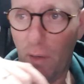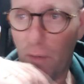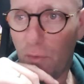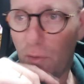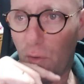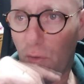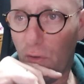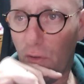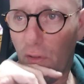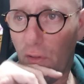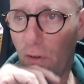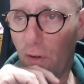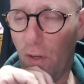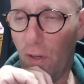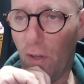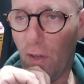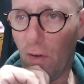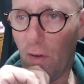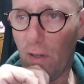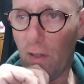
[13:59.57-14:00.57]
up 230
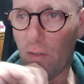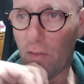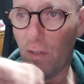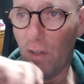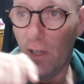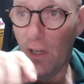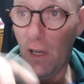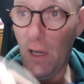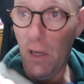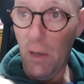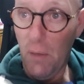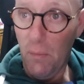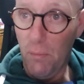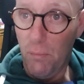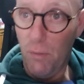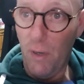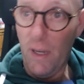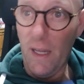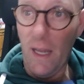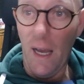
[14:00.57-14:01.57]
degrees,
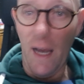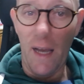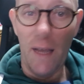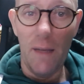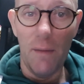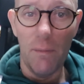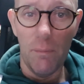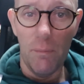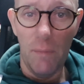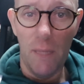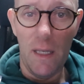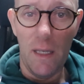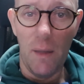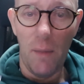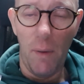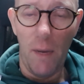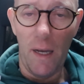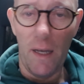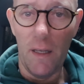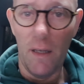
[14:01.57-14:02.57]
pretty high,
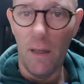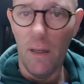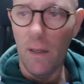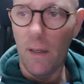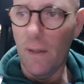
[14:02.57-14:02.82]
medium high.